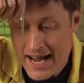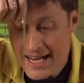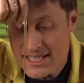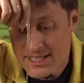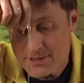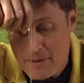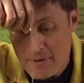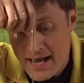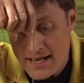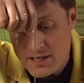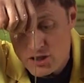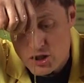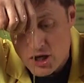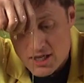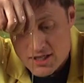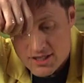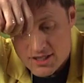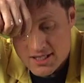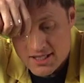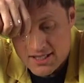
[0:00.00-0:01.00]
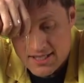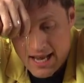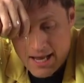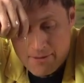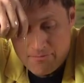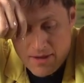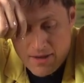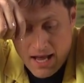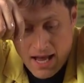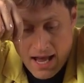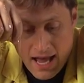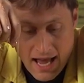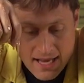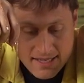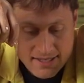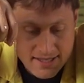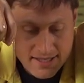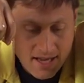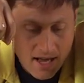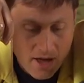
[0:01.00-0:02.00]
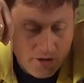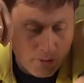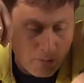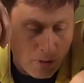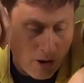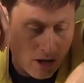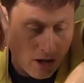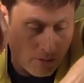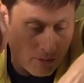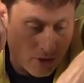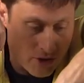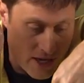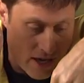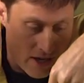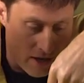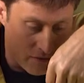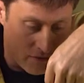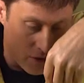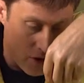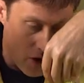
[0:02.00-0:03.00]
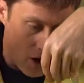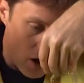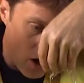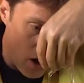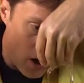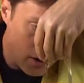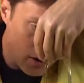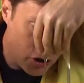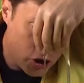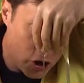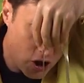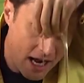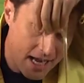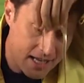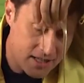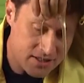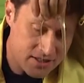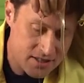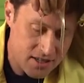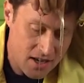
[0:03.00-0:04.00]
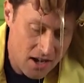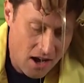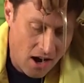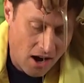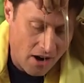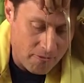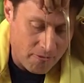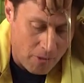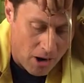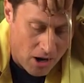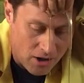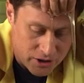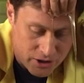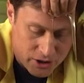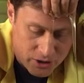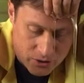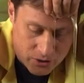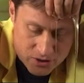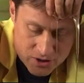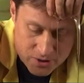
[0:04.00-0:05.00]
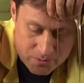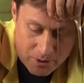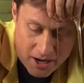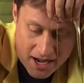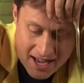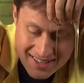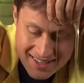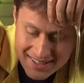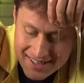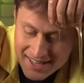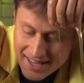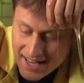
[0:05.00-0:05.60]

It's made just the same as the other polymers out of long chains of molecules, but